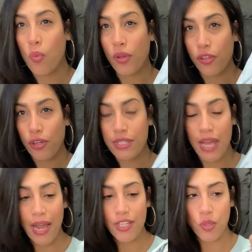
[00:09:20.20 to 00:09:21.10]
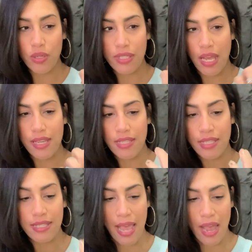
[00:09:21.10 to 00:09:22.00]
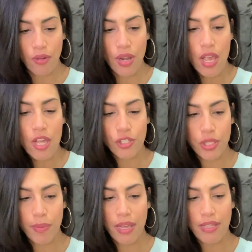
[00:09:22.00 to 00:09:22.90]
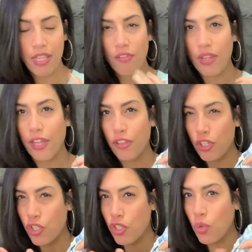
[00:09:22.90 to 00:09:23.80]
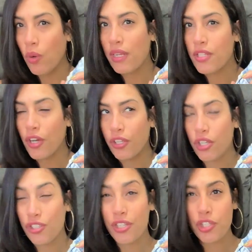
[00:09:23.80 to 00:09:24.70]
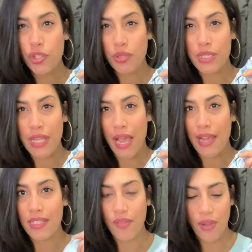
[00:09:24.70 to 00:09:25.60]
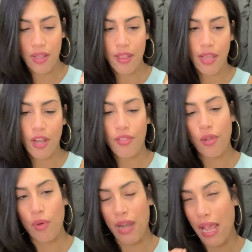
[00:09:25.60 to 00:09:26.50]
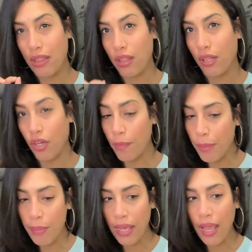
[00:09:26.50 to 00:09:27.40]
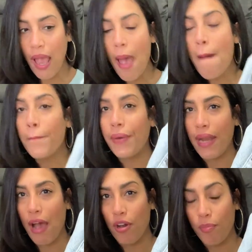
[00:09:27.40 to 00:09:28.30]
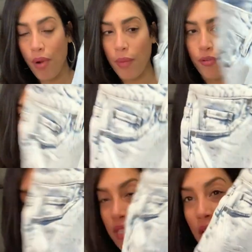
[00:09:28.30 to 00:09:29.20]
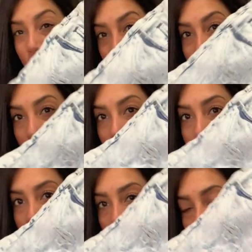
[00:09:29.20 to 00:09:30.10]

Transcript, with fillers: with your size or size down just because I feel like their shorts are usually true to size. If anything, they run a little bit big, but I would probably recommend just getting your size in